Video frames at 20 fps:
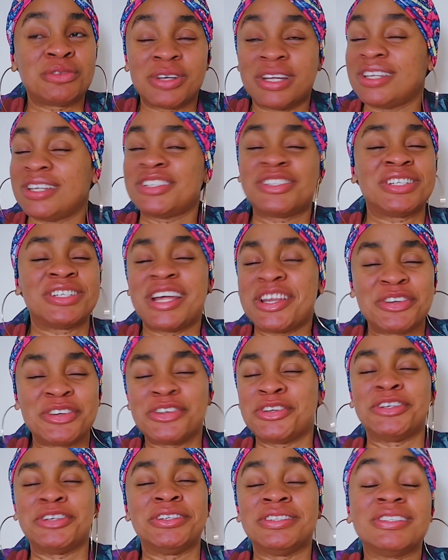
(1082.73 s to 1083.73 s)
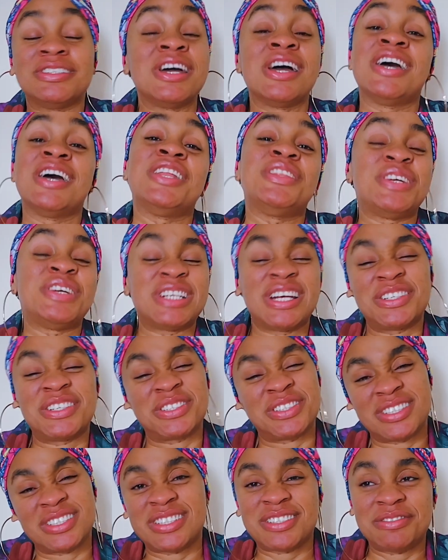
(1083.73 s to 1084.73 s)
you. And then she's like, no. They're
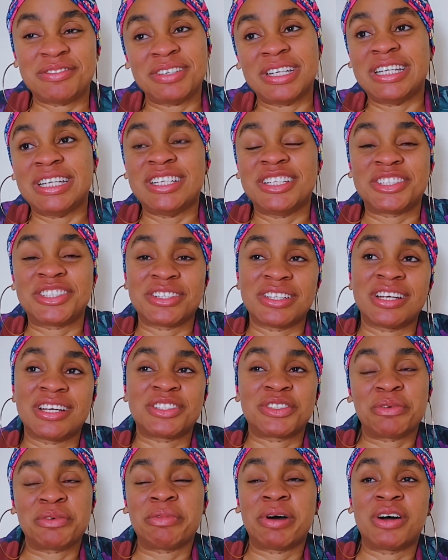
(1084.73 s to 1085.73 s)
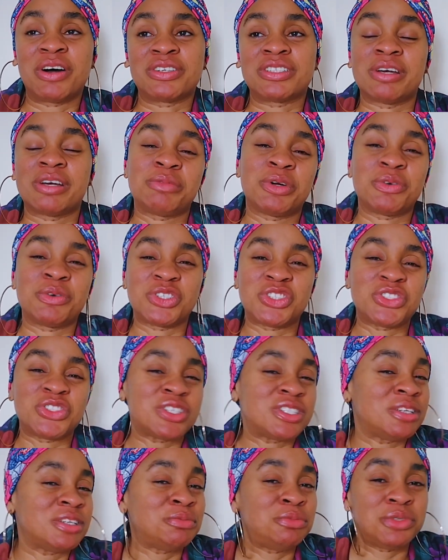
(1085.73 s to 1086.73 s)
just feeling each other somehow, but it was just
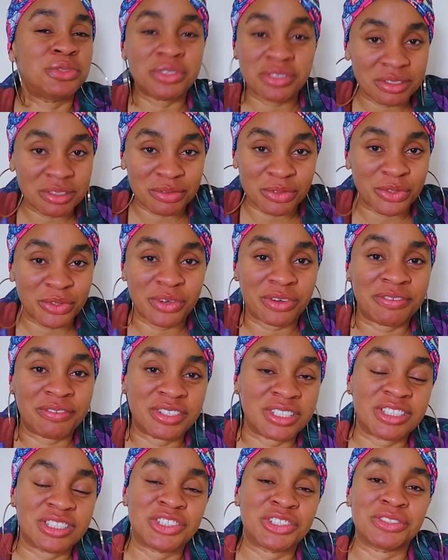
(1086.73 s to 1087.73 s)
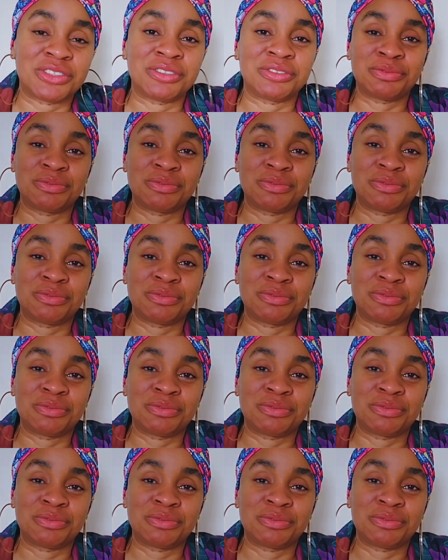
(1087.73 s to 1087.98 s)
a beautiful conversation.